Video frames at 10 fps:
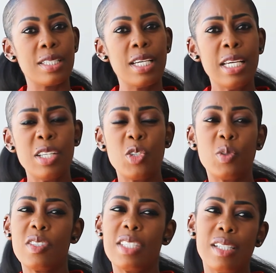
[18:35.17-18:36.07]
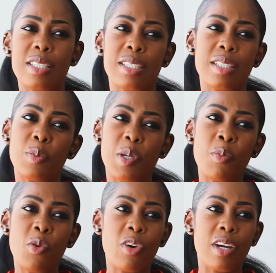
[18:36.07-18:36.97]
Do you want to tell us a little bit
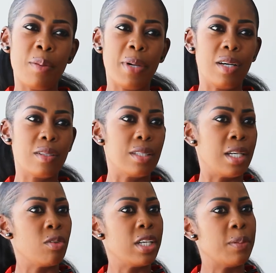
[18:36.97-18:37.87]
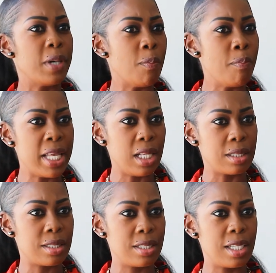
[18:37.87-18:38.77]
more about, I read about
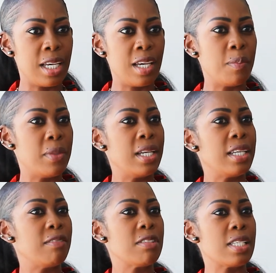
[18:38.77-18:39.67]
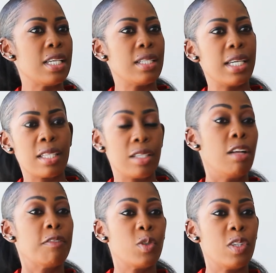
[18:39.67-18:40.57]
Melt, and I've seen like the
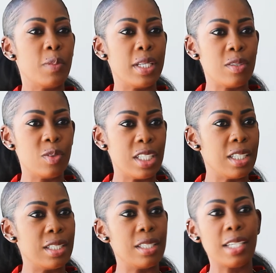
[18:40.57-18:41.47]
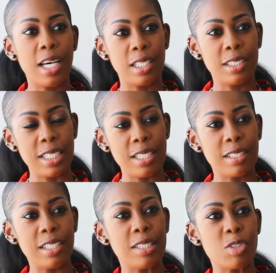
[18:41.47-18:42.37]
golf tournament you did, the gala
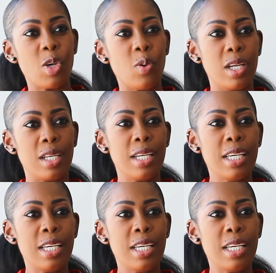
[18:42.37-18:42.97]
dinner and so on.